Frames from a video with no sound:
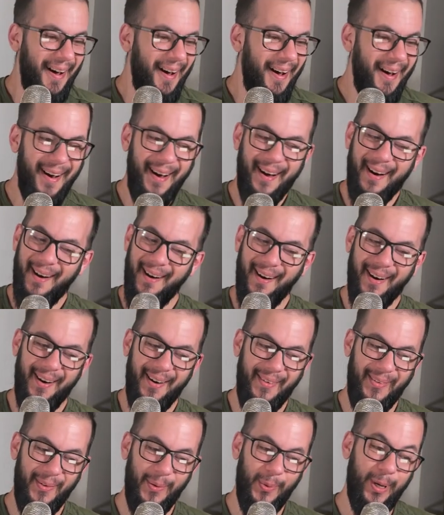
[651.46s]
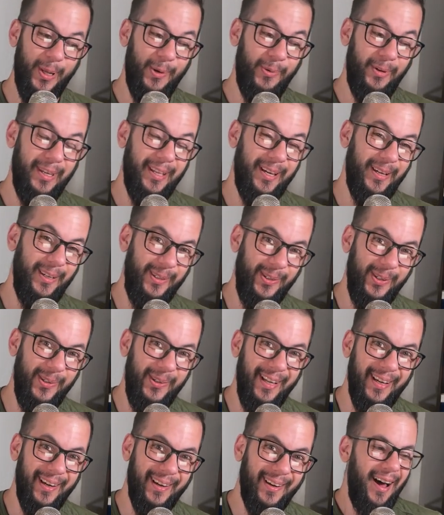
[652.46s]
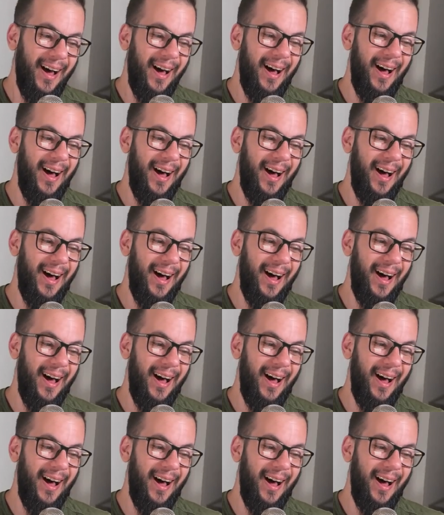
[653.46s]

oh, what are we going to do here?